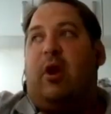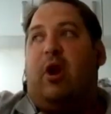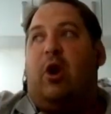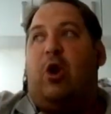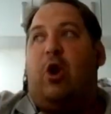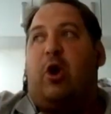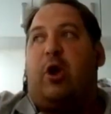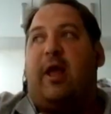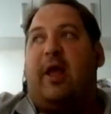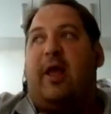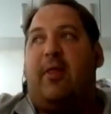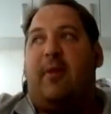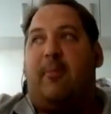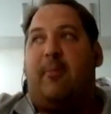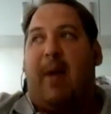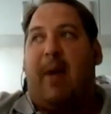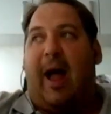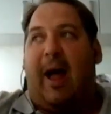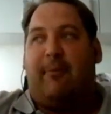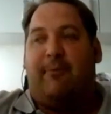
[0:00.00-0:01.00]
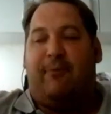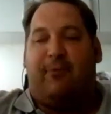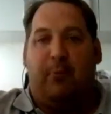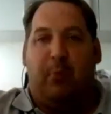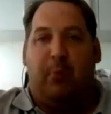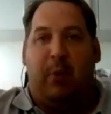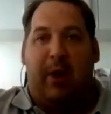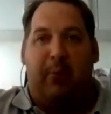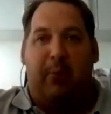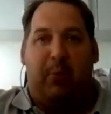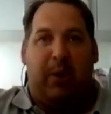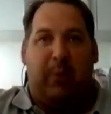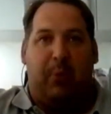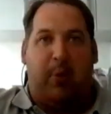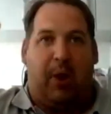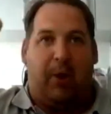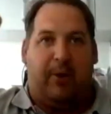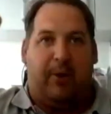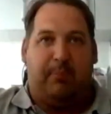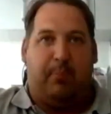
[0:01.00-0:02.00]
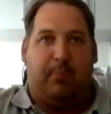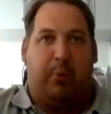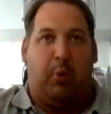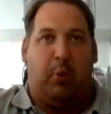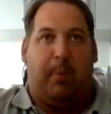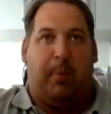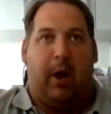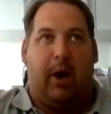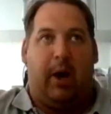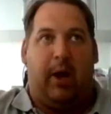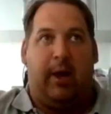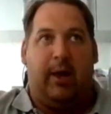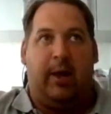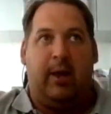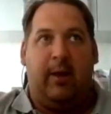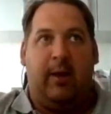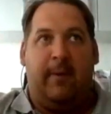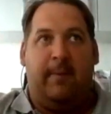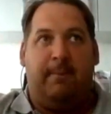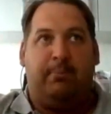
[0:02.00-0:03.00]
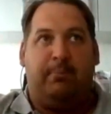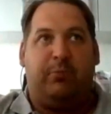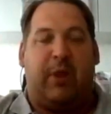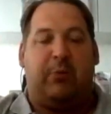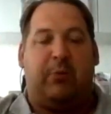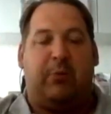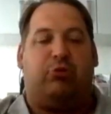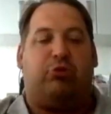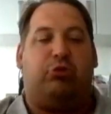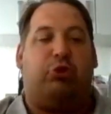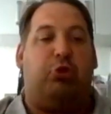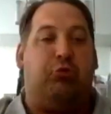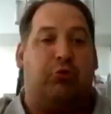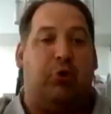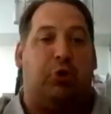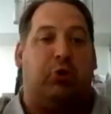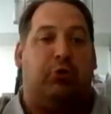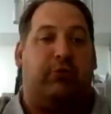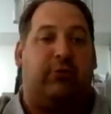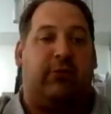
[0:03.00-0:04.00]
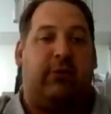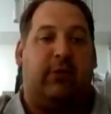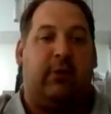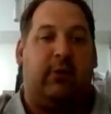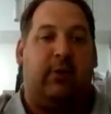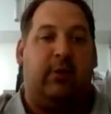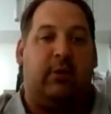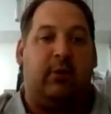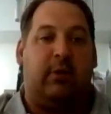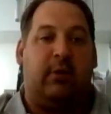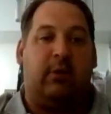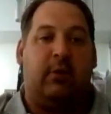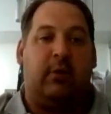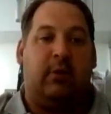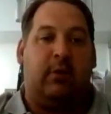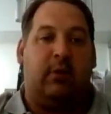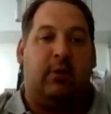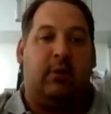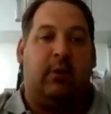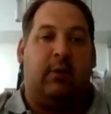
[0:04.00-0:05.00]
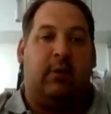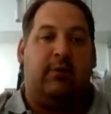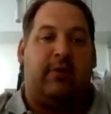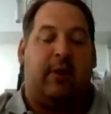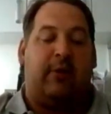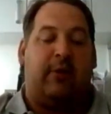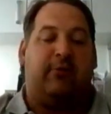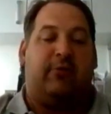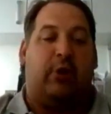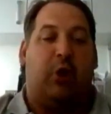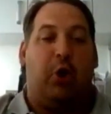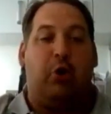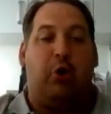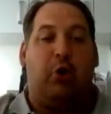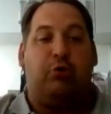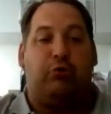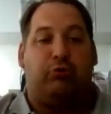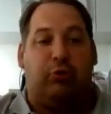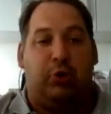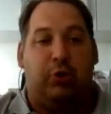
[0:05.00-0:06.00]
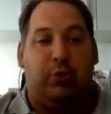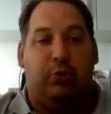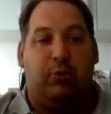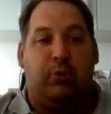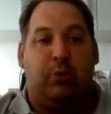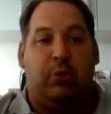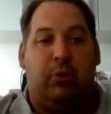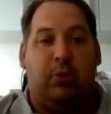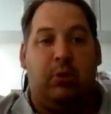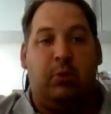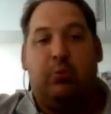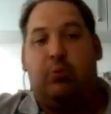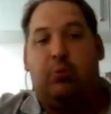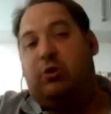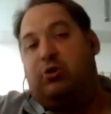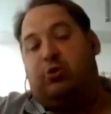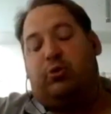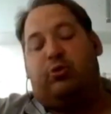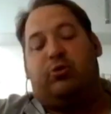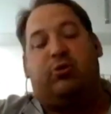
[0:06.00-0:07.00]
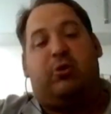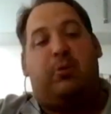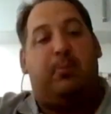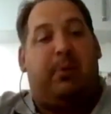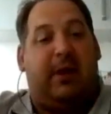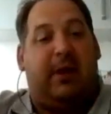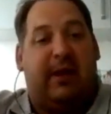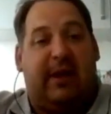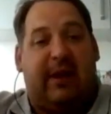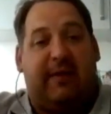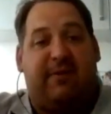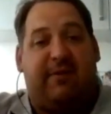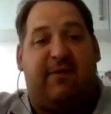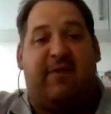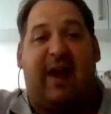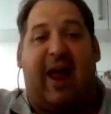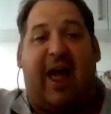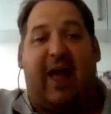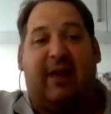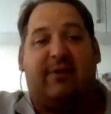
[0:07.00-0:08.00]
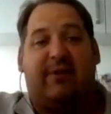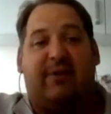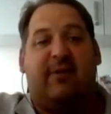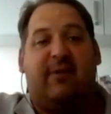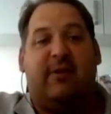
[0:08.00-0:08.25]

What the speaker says: looking at the map from where we were in Port Bay, there was 2 routes. There's a longer route, which was completely flat.